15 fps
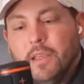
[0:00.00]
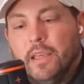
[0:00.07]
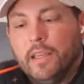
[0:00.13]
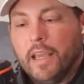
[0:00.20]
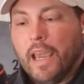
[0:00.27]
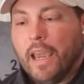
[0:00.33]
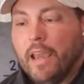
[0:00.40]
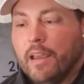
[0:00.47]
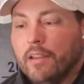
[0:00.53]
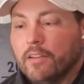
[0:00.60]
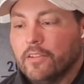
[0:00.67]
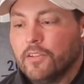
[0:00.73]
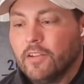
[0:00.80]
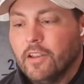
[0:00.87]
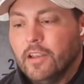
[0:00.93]
It
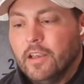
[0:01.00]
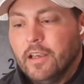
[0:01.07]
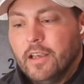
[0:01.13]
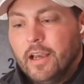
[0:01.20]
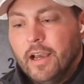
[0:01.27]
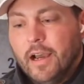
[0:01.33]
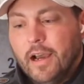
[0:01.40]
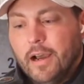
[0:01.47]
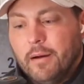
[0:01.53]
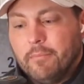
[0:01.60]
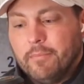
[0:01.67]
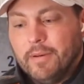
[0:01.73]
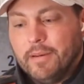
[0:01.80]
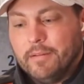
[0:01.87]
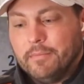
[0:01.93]
has
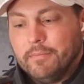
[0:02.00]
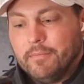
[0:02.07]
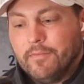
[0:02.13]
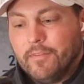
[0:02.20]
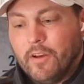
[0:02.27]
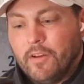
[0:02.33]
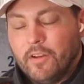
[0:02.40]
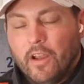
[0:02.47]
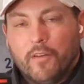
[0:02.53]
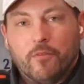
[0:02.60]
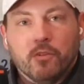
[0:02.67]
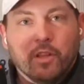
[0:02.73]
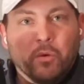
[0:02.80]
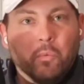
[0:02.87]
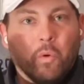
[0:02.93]
fallen
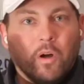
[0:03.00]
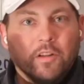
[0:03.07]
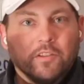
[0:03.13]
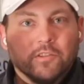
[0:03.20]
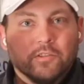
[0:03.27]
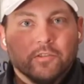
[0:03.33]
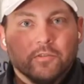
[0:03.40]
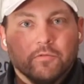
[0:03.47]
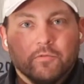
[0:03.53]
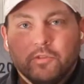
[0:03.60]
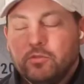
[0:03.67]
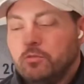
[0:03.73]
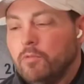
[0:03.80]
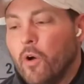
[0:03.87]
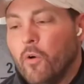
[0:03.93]
off only once
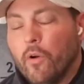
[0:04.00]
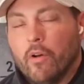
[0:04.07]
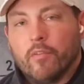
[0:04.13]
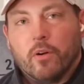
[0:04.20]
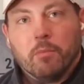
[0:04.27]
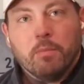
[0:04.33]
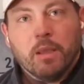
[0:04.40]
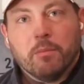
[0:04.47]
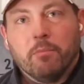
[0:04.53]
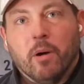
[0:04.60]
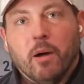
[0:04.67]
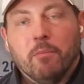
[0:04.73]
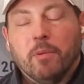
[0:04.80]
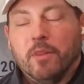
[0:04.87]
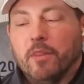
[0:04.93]
going over a big
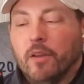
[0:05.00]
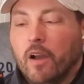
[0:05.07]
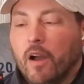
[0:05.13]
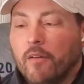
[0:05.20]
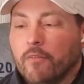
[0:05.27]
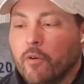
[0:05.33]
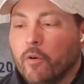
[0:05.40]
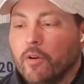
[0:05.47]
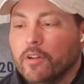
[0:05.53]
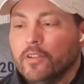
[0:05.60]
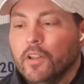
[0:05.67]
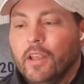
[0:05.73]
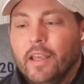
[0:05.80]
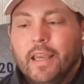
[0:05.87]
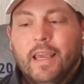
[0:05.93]
bump on the golf
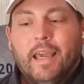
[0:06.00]
course,